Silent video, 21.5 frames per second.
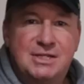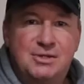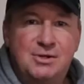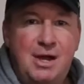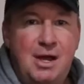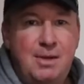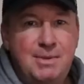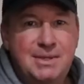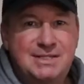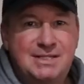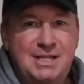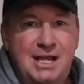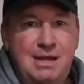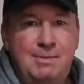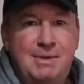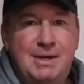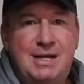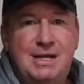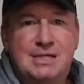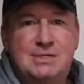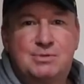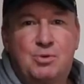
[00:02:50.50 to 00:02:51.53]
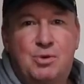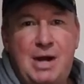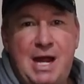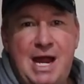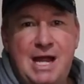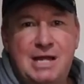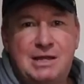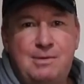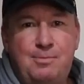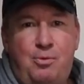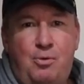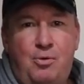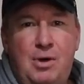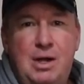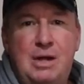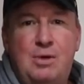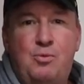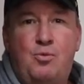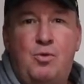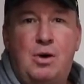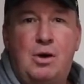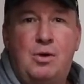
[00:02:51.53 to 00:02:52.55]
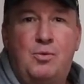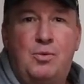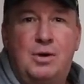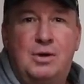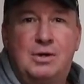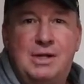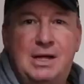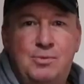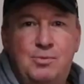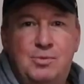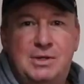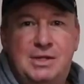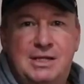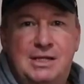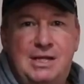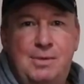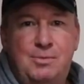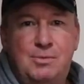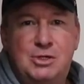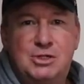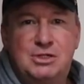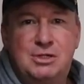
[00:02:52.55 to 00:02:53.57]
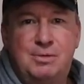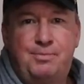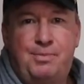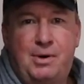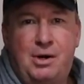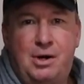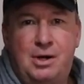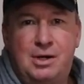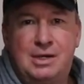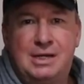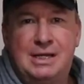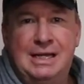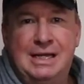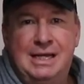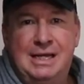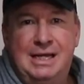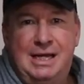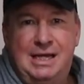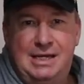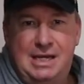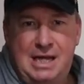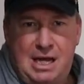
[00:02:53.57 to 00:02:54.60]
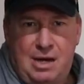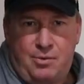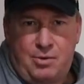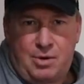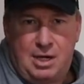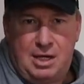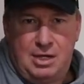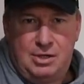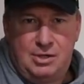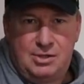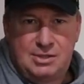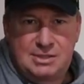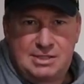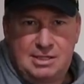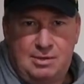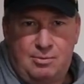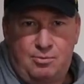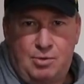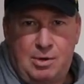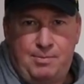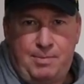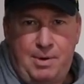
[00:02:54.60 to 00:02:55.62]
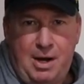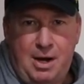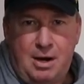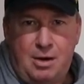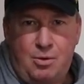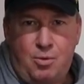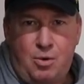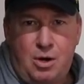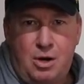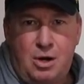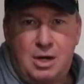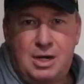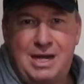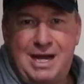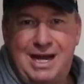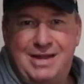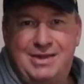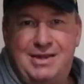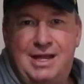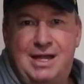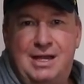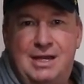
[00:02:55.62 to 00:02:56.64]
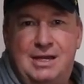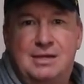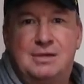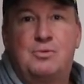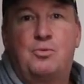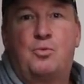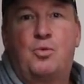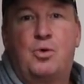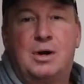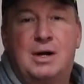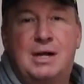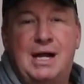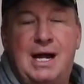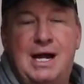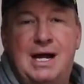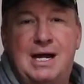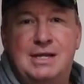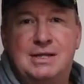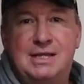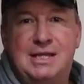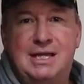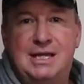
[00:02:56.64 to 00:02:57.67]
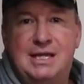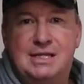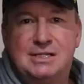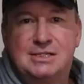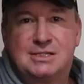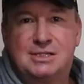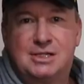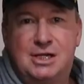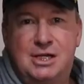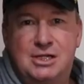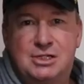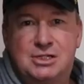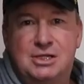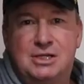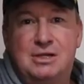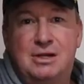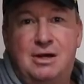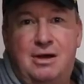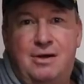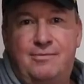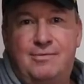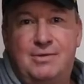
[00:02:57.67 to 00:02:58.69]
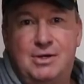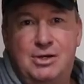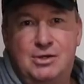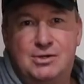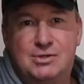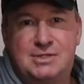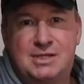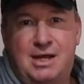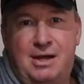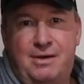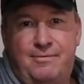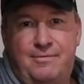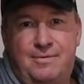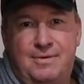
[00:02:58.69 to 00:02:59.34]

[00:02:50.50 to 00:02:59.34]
So now I'm excited because we're at the point where we're done with the demolition part and now we're gonna do some repair work and then work on the installation of the new stuff.